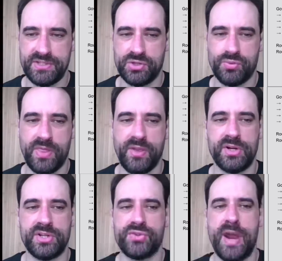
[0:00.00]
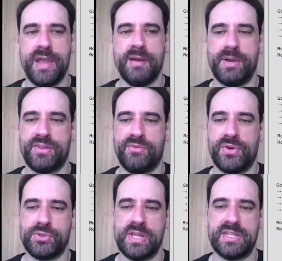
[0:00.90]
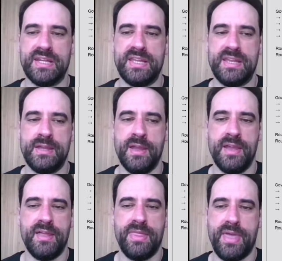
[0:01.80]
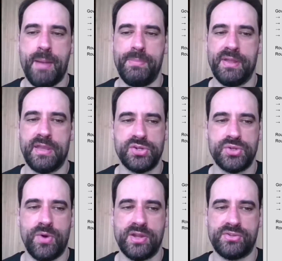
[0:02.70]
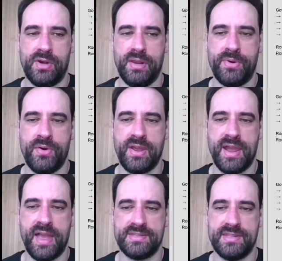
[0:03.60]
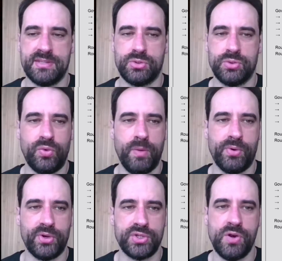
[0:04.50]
this is what they were trying, but unfortunately, the application was really broken, as these two reports